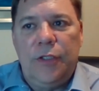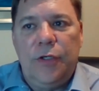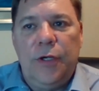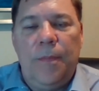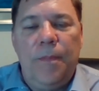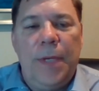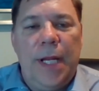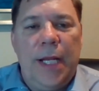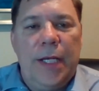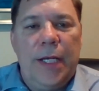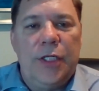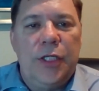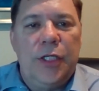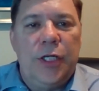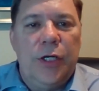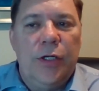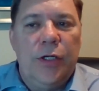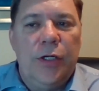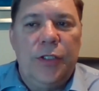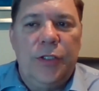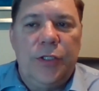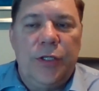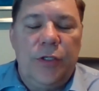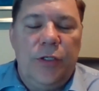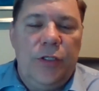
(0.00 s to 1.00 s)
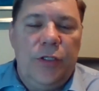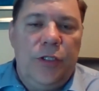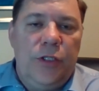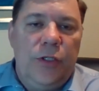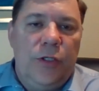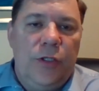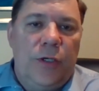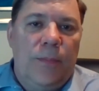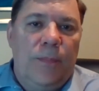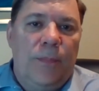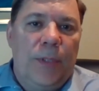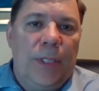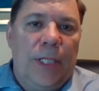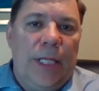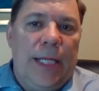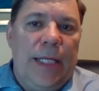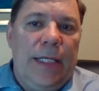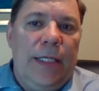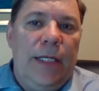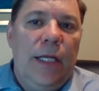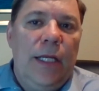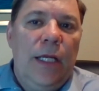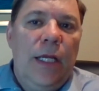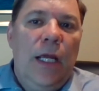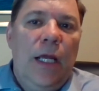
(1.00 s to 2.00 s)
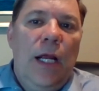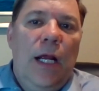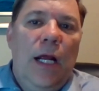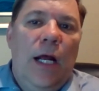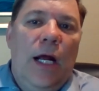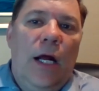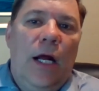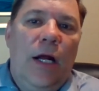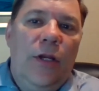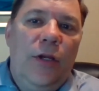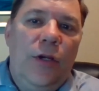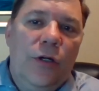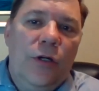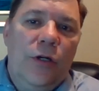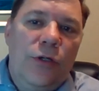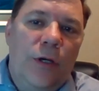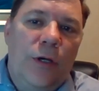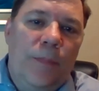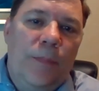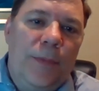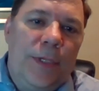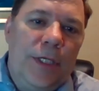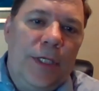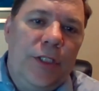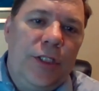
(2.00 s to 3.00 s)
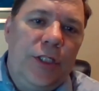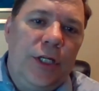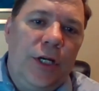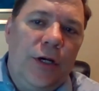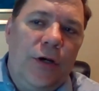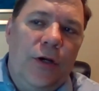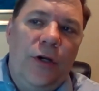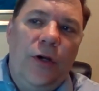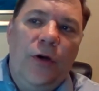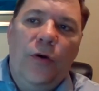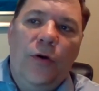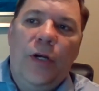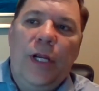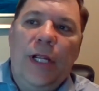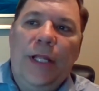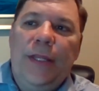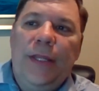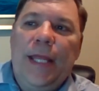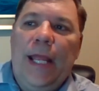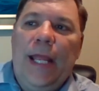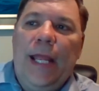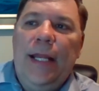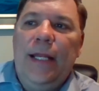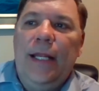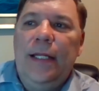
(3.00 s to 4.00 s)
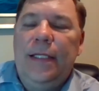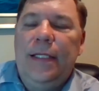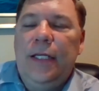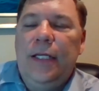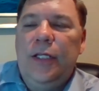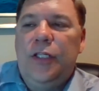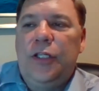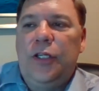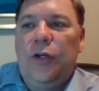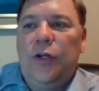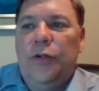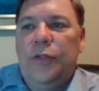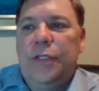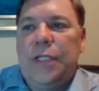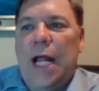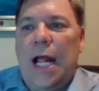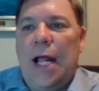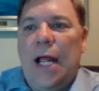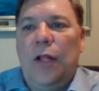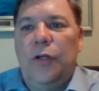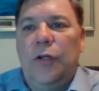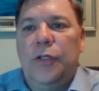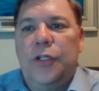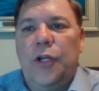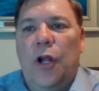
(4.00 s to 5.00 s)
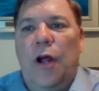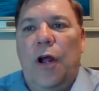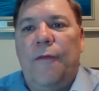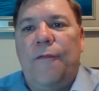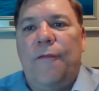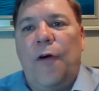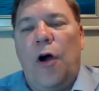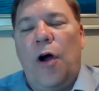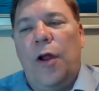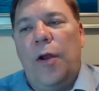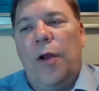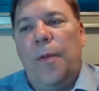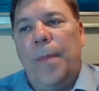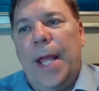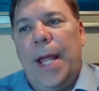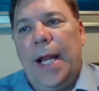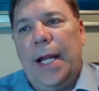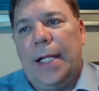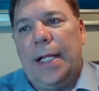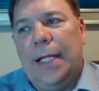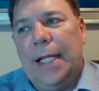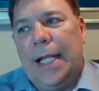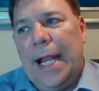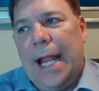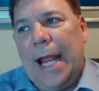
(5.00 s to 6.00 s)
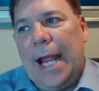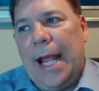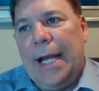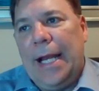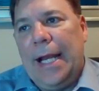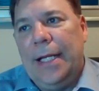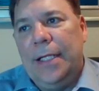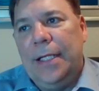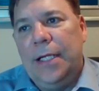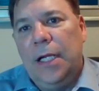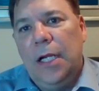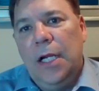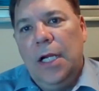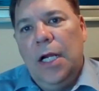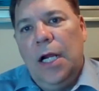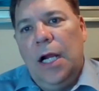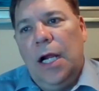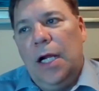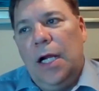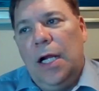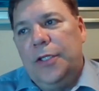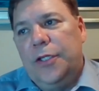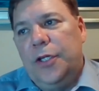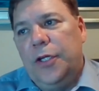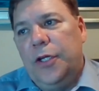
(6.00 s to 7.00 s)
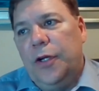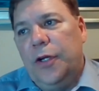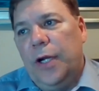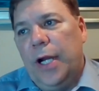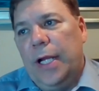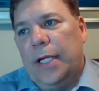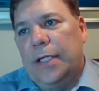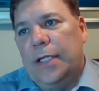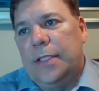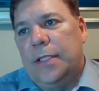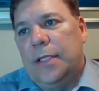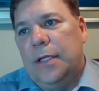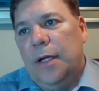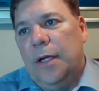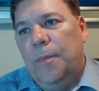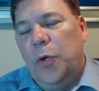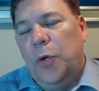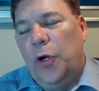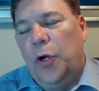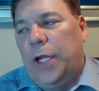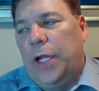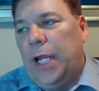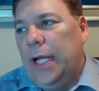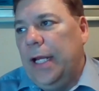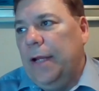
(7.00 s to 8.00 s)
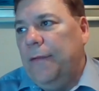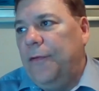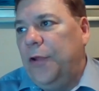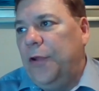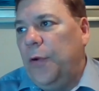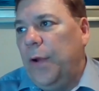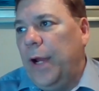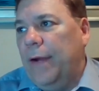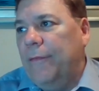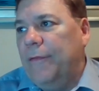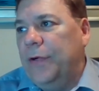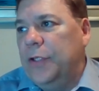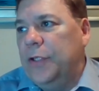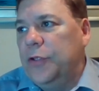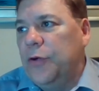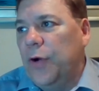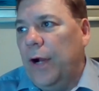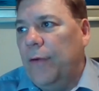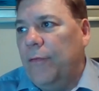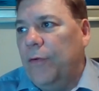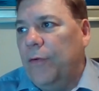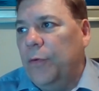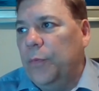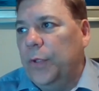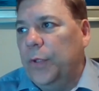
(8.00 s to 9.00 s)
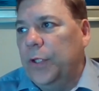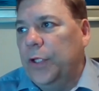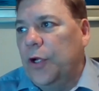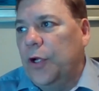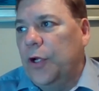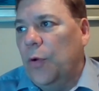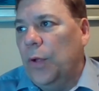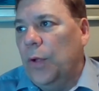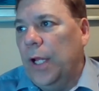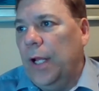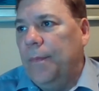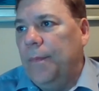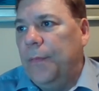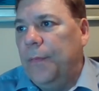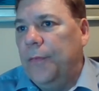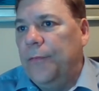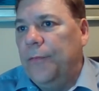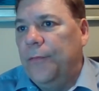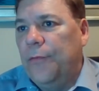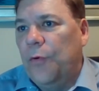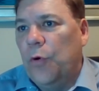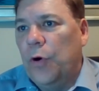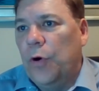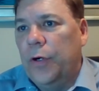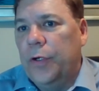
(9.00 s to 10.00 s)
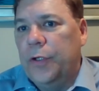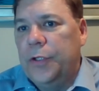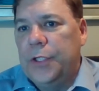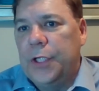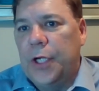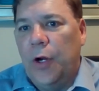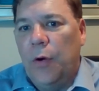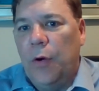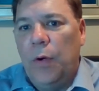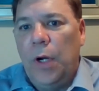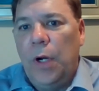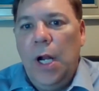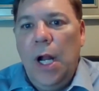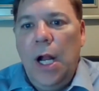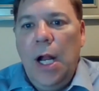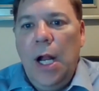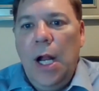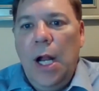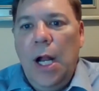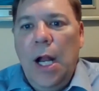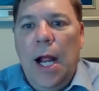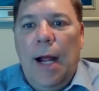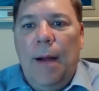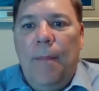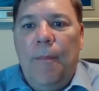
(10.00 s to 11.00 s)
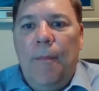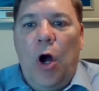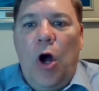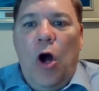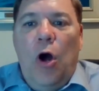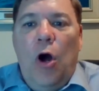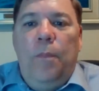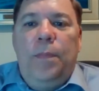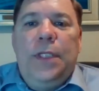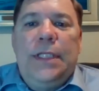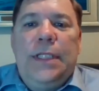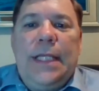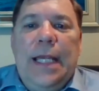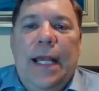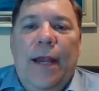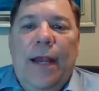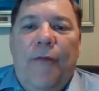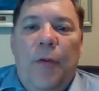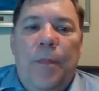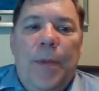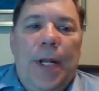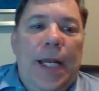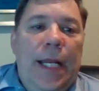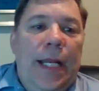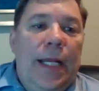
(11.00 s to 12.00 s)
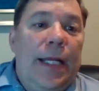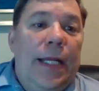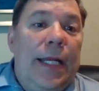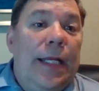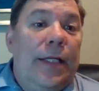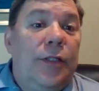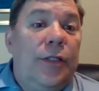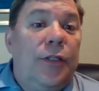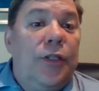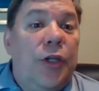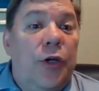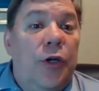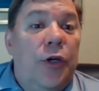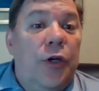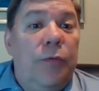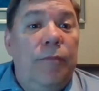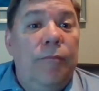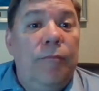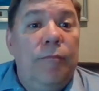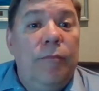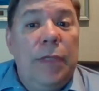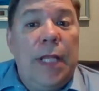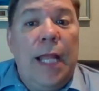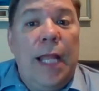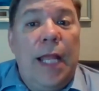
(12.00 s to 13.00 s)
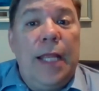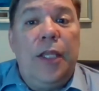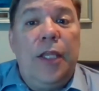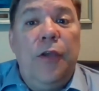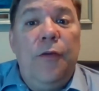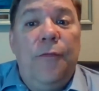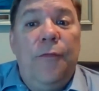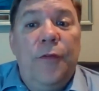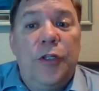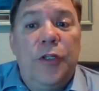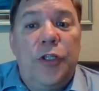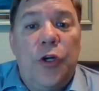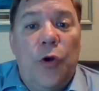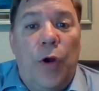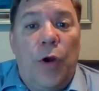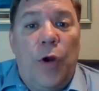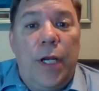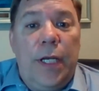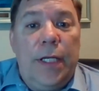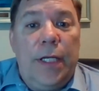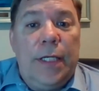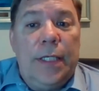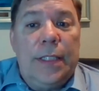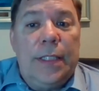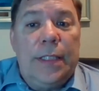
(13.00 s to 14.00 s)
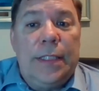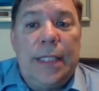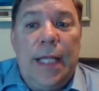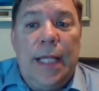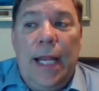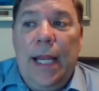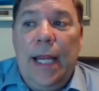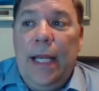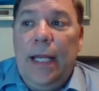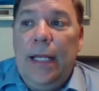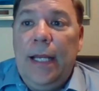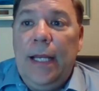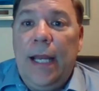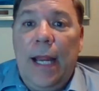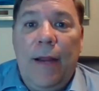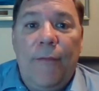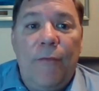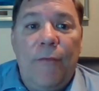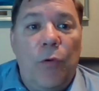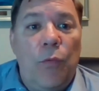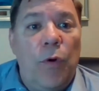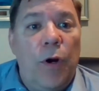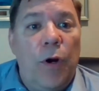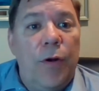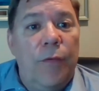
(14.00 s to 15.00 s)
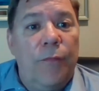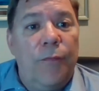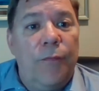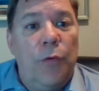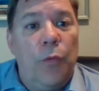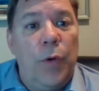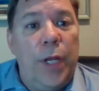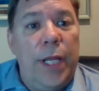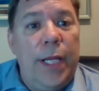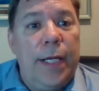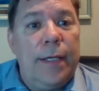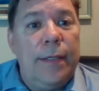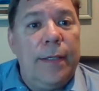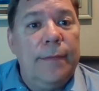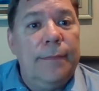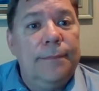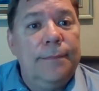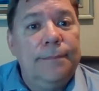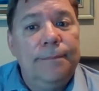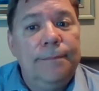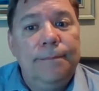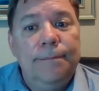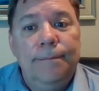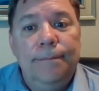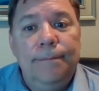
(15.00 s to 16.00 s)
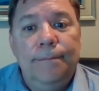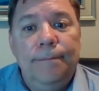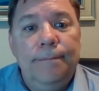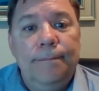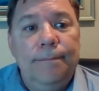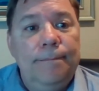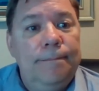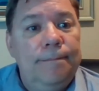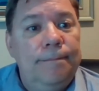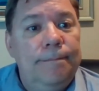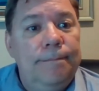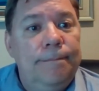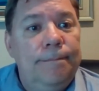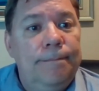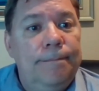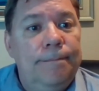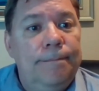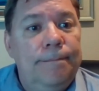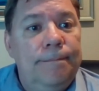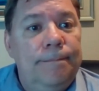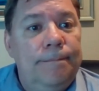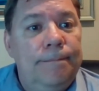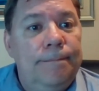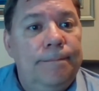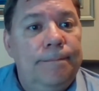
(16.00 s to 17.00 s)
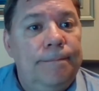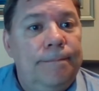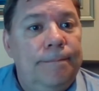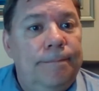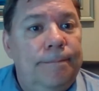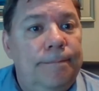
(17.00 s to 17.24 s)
trip next year, as soon as you complete uh, your trip this year, you'll get that additional dollars off automatically added uh, to your next booking if you haven't traveled with before. So um, hope to see everybody again soon. Thank you for joining us and have a wonderful week. All right.